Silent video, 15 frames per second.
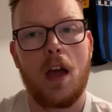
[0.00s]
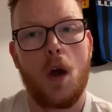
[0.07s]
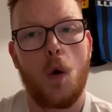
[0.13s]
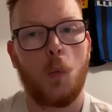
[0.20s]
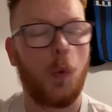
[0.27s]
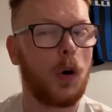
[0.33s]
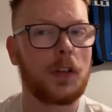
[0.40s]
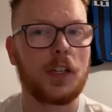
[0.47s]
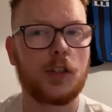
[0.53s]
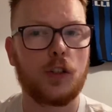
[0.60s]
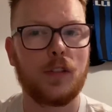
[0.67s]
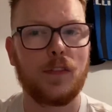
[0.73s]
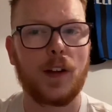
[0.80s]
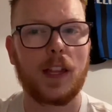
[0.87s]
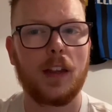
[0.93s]
What did you
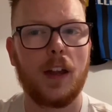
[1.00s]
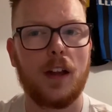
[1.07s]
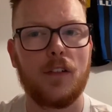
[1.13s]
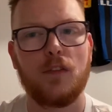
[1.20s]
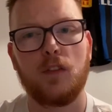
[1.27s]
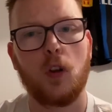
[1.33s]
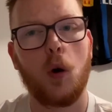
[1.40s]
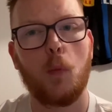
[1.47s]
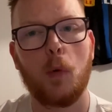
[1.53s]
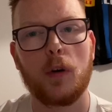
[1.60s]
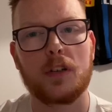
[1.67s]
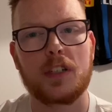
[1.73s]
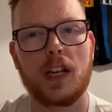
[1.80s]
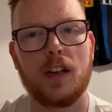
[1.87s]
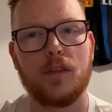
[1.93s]
think the flop
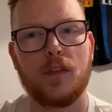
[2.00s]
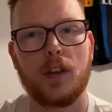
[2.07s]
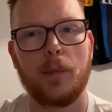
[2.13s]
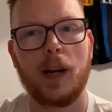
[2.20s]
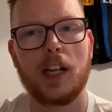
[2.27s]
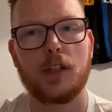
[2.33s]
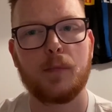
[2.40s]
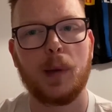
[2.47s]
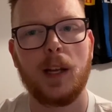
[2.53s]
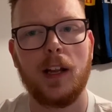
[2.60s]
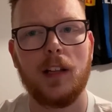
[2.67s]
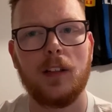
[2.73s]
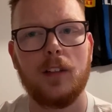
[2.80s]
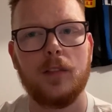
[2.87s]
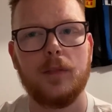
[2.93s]
was then for the match, Bilal?